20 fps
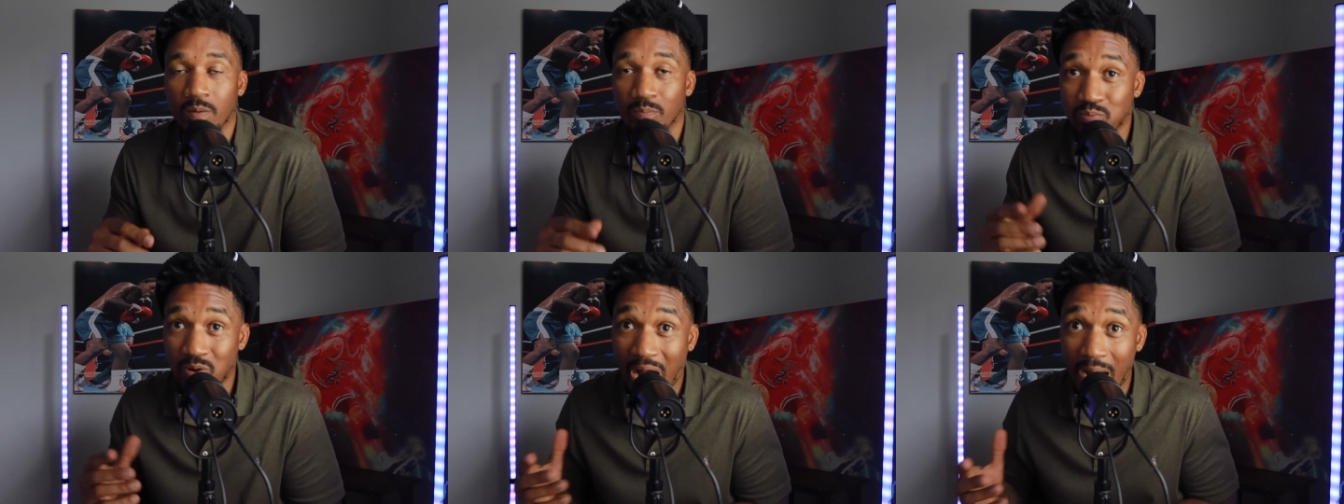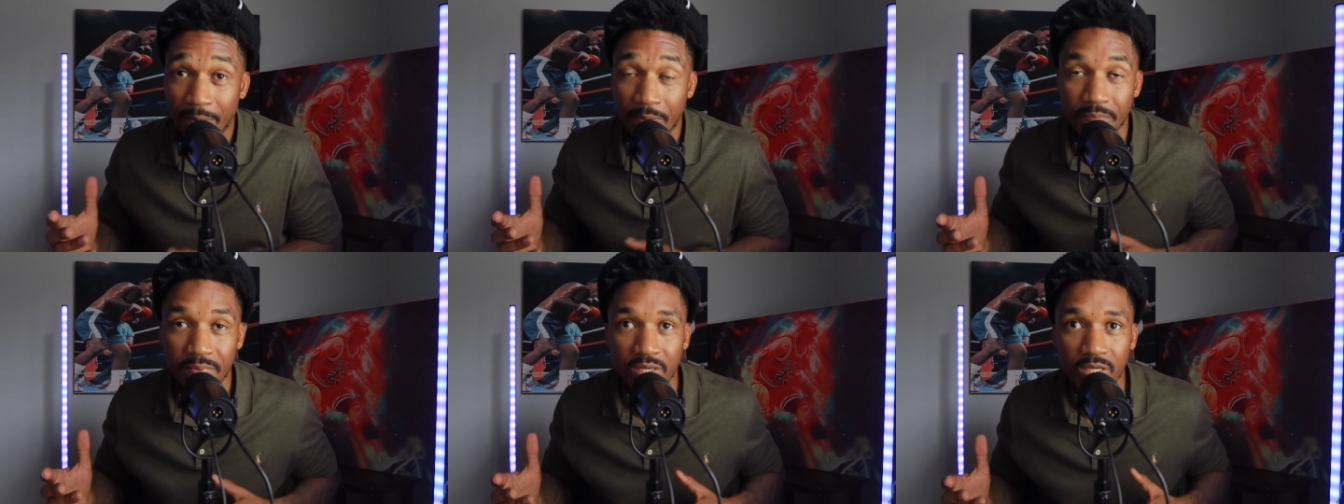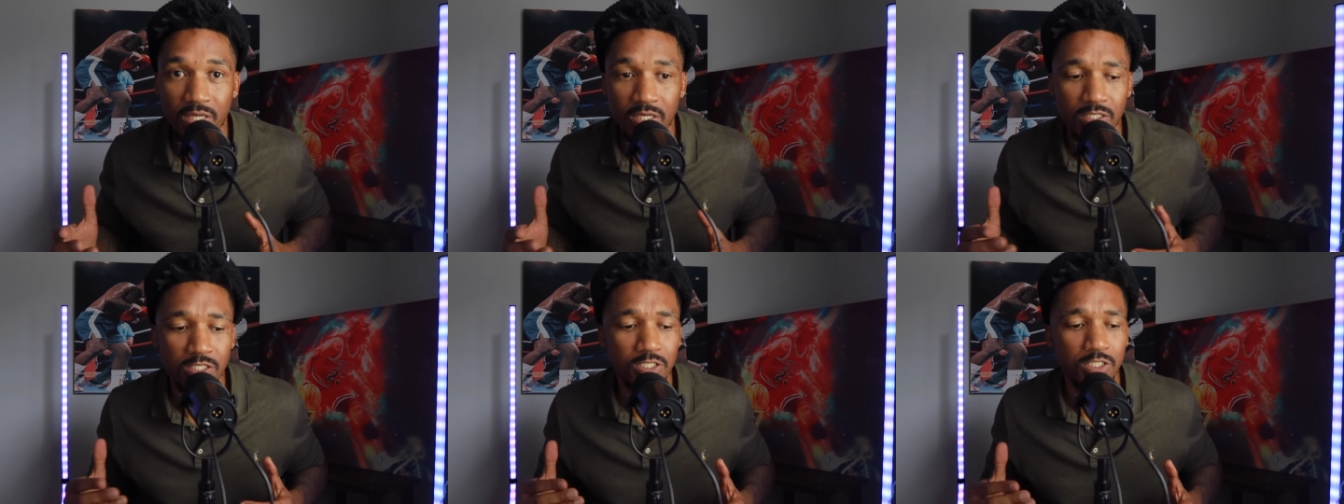Problem
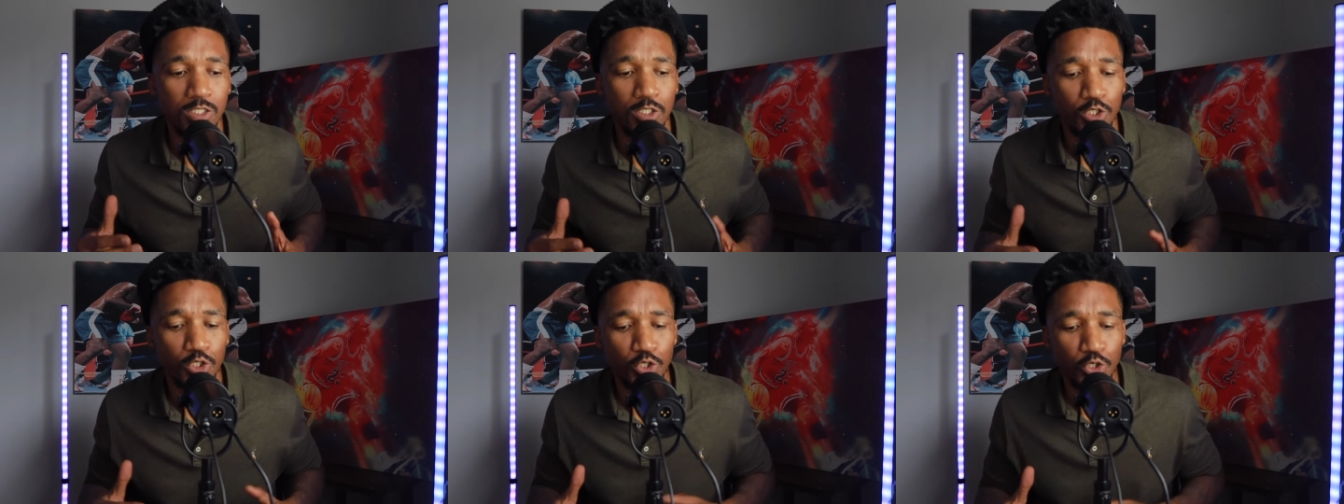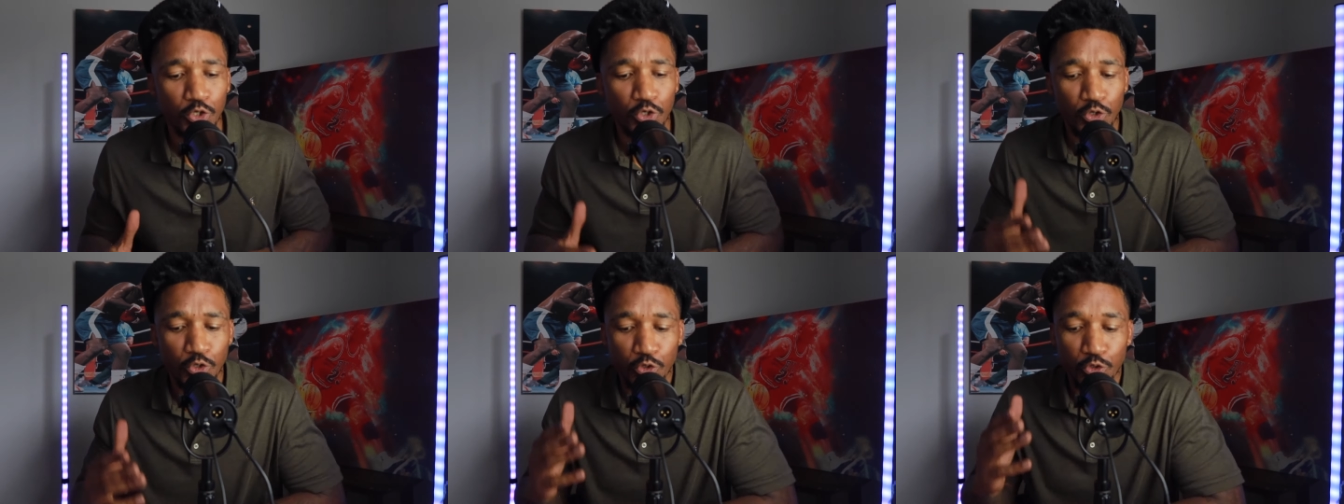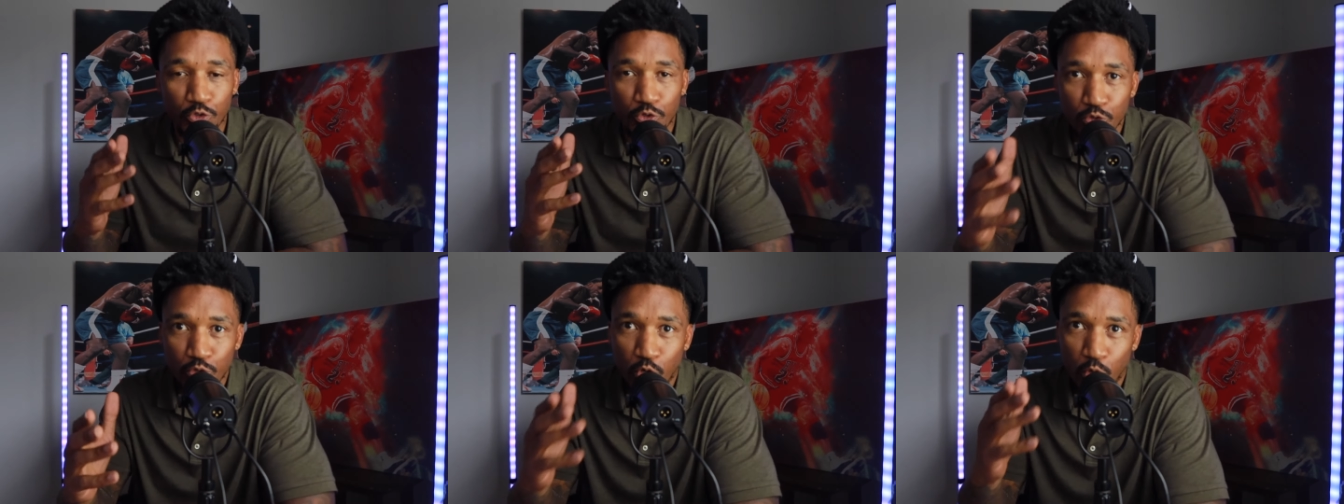is,
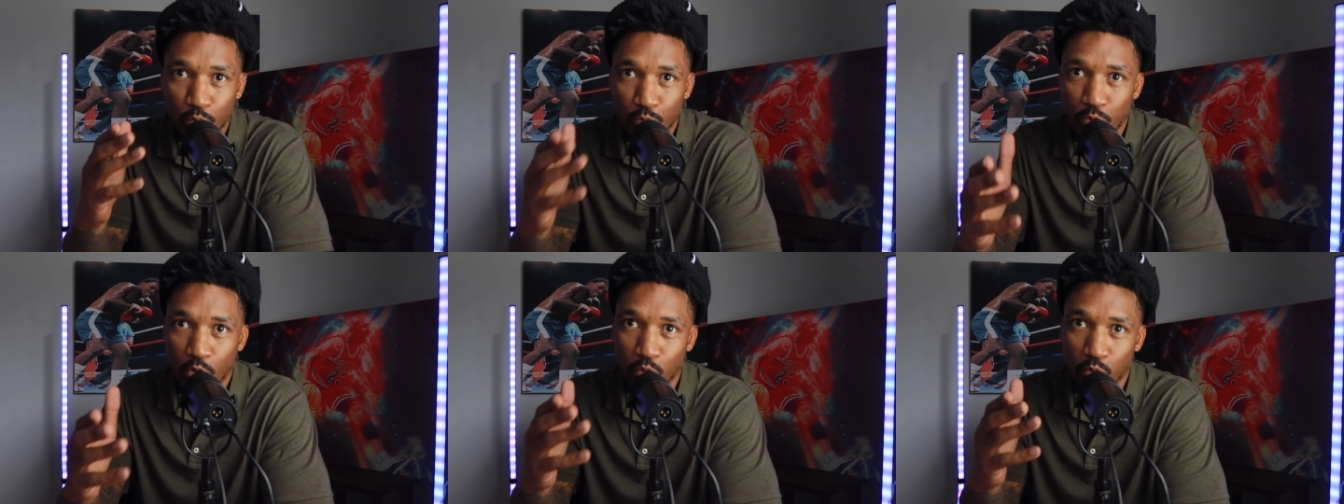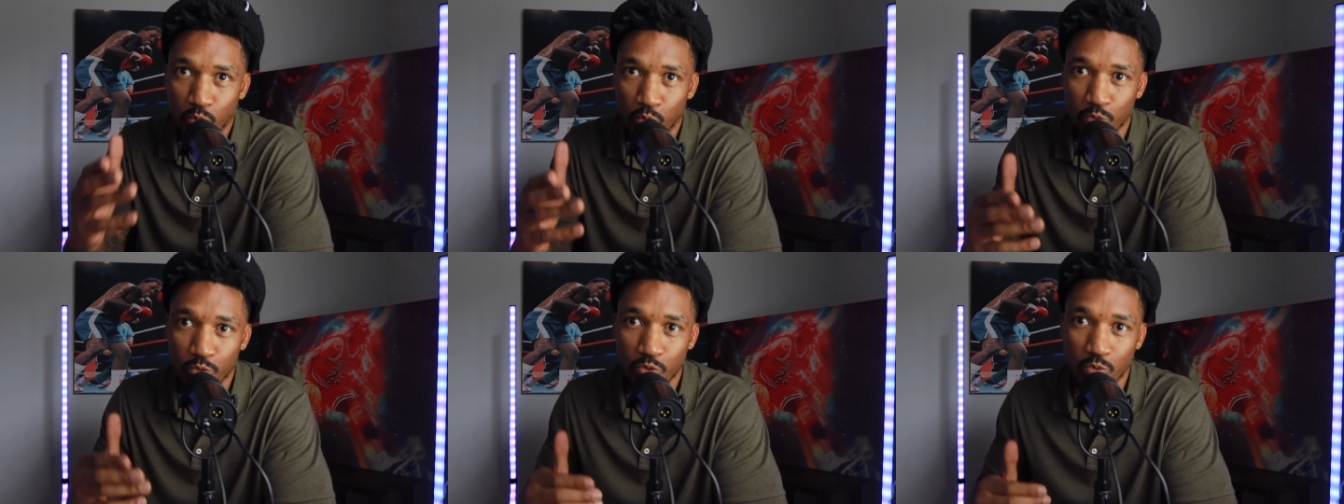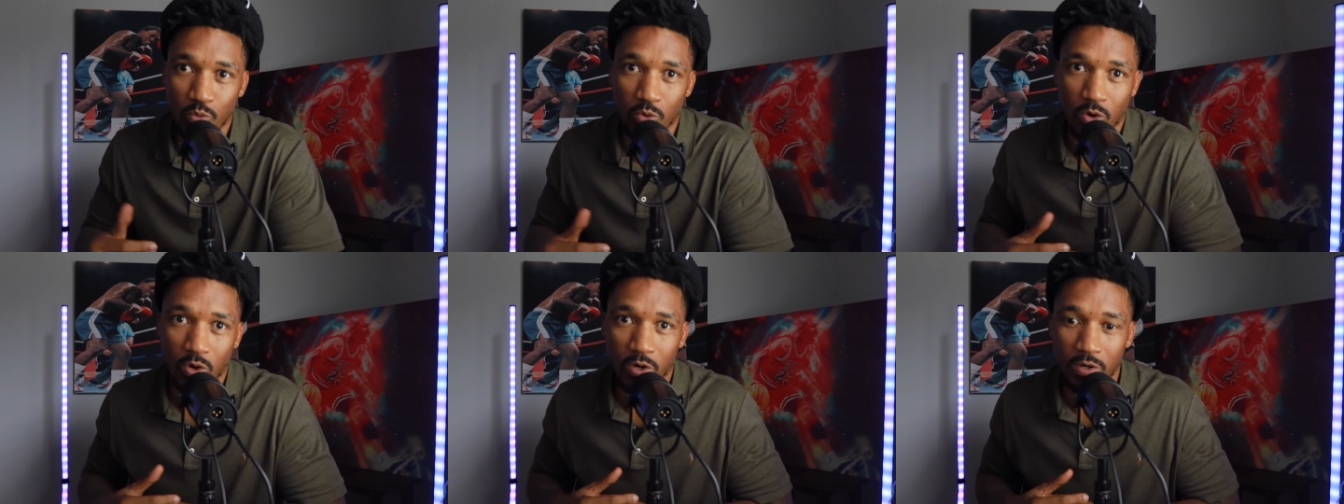you don't know who
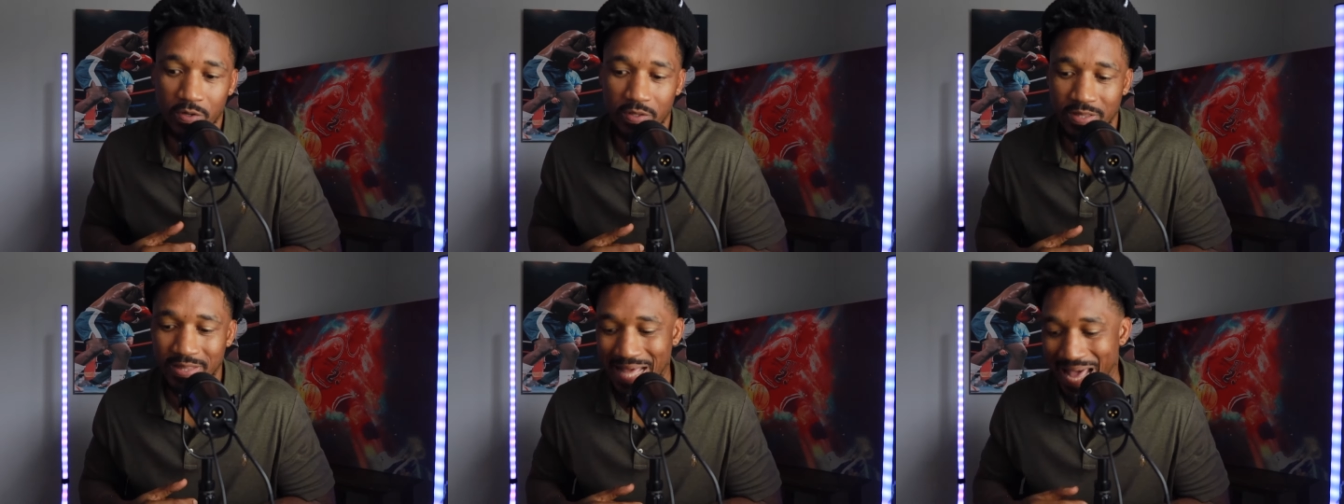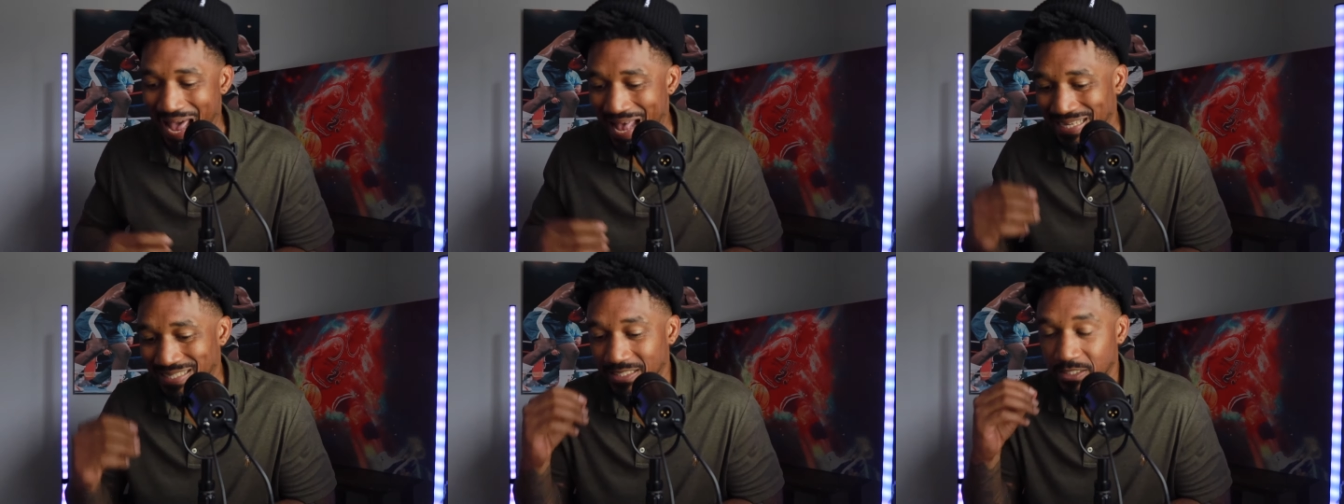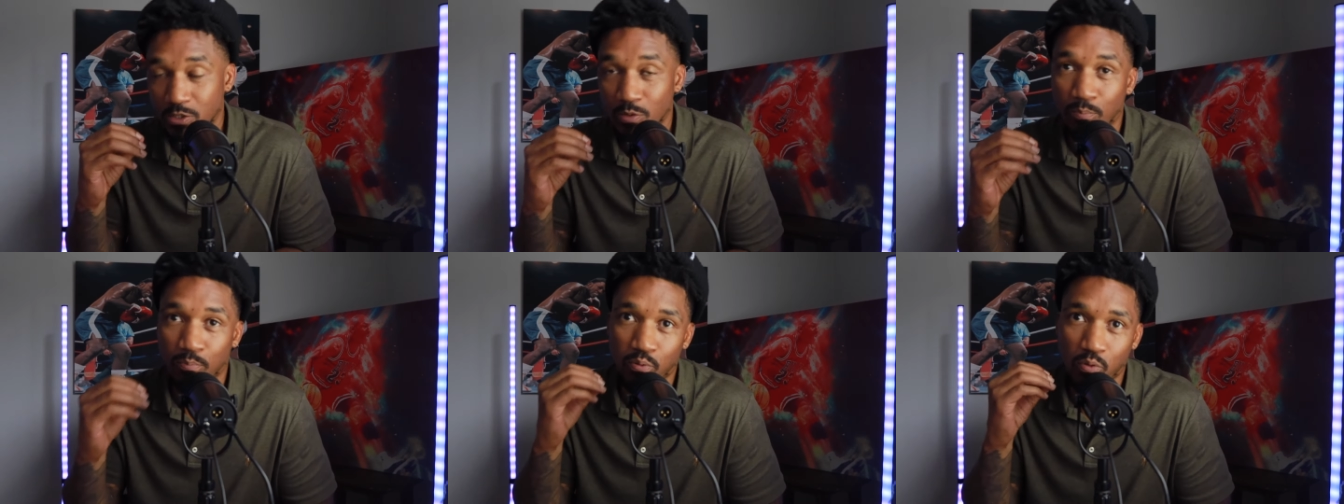you are. That's
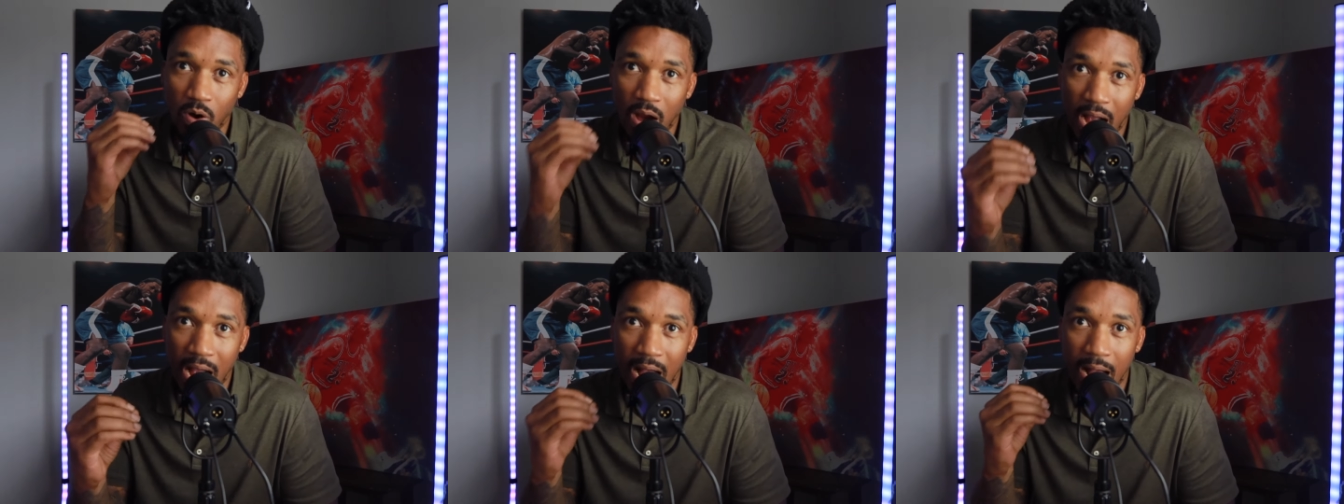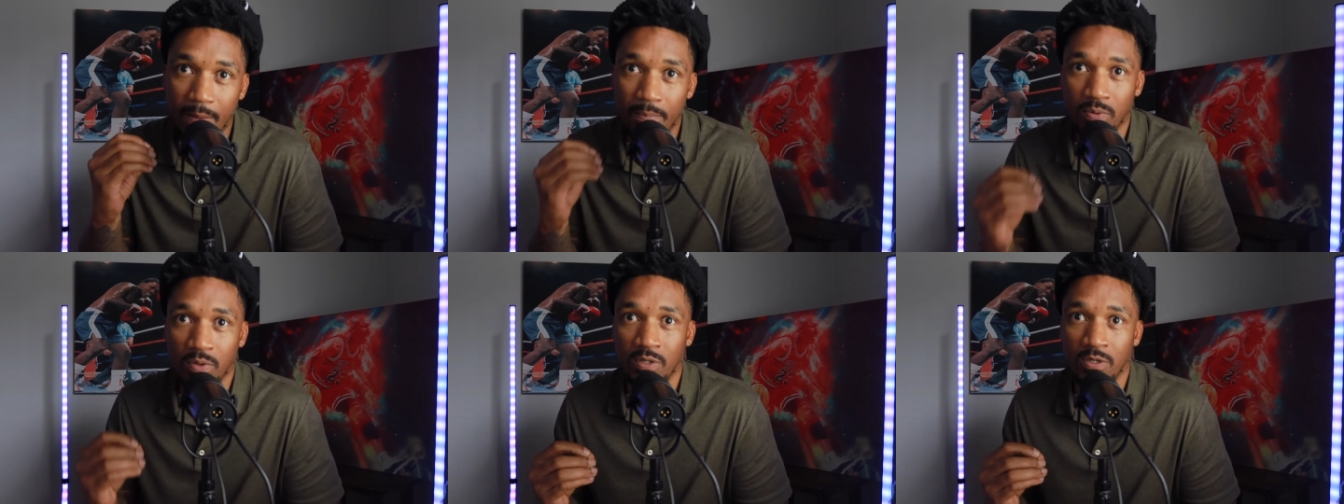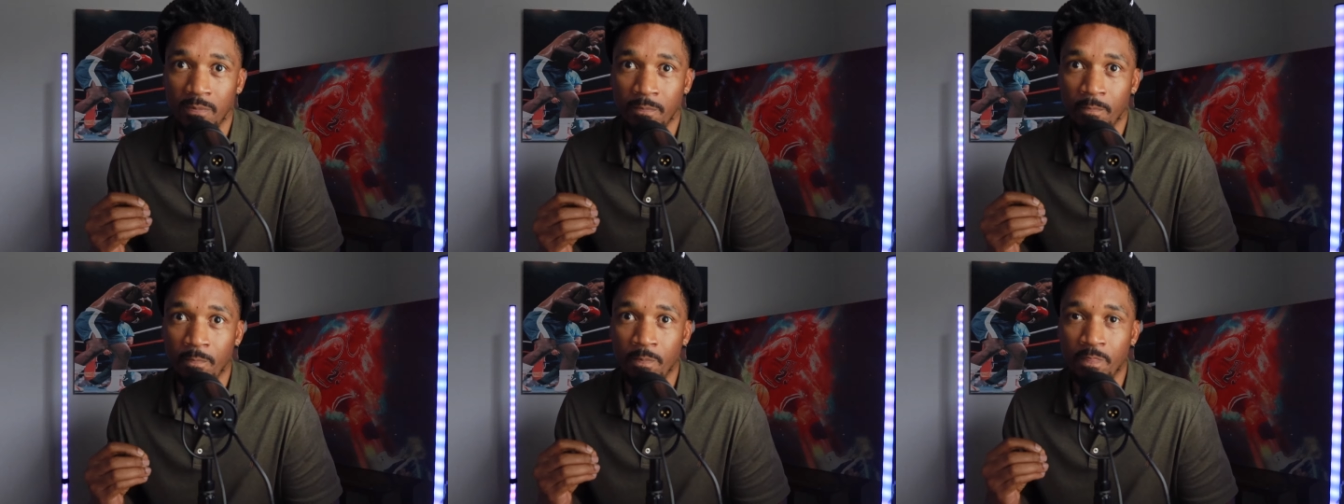the
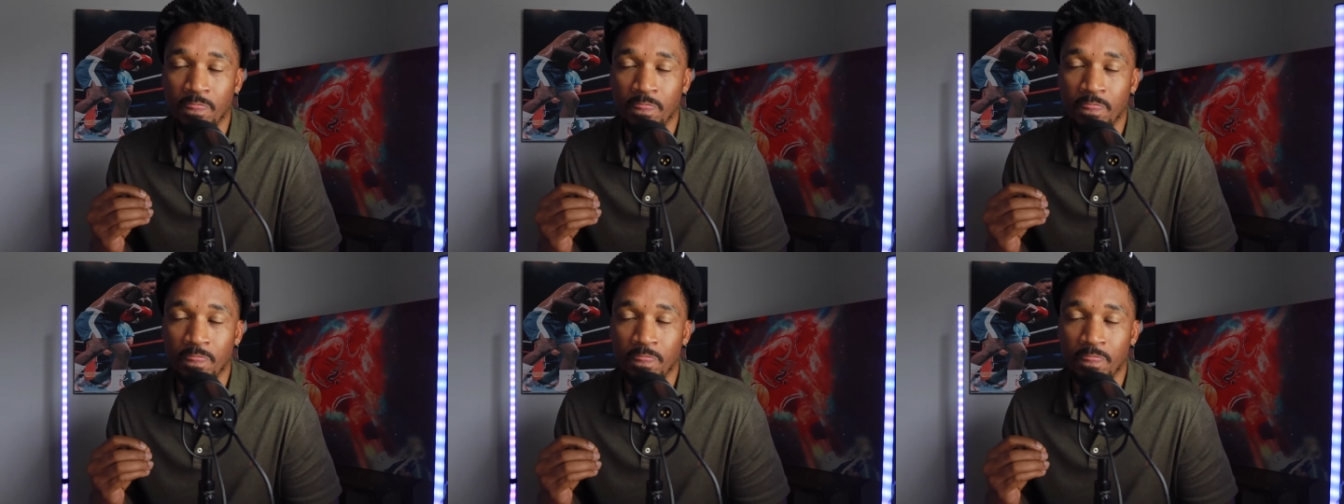problem.